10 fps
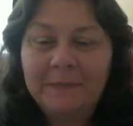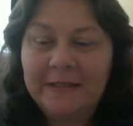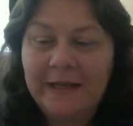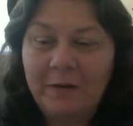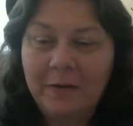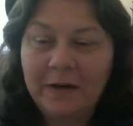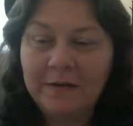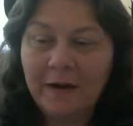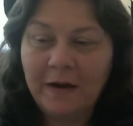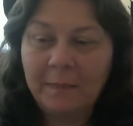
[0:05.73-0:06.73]
Today we're going
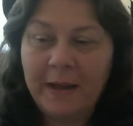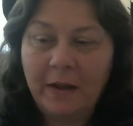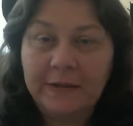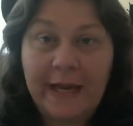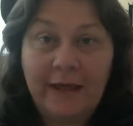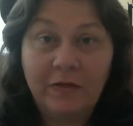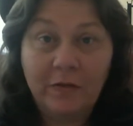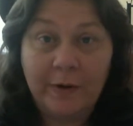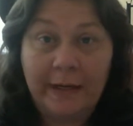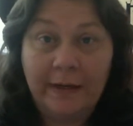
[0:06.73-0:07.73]
to talk about day
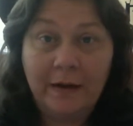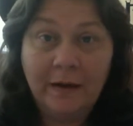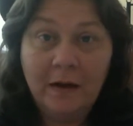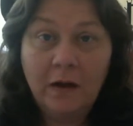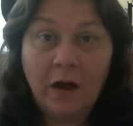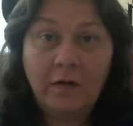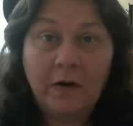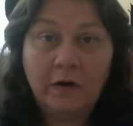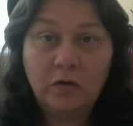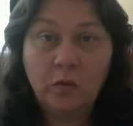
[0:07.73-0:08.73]
3 of
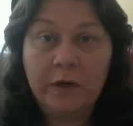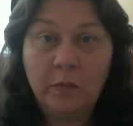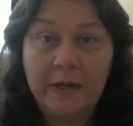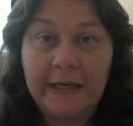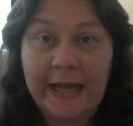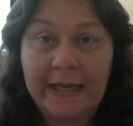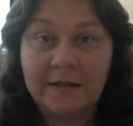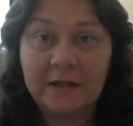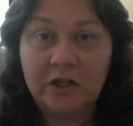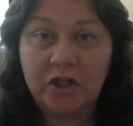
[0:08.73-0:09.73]
our 21 days
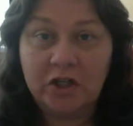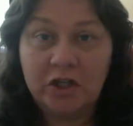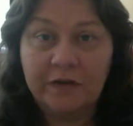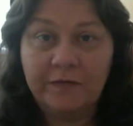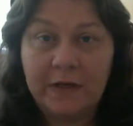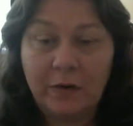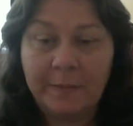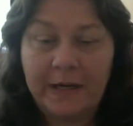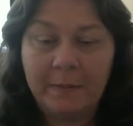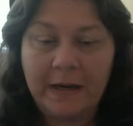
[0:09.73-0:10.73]
to shift our
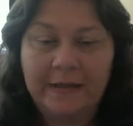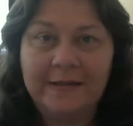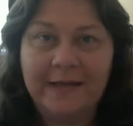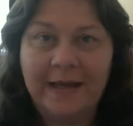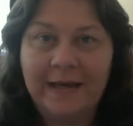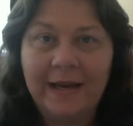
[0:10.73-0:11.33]
money mindset.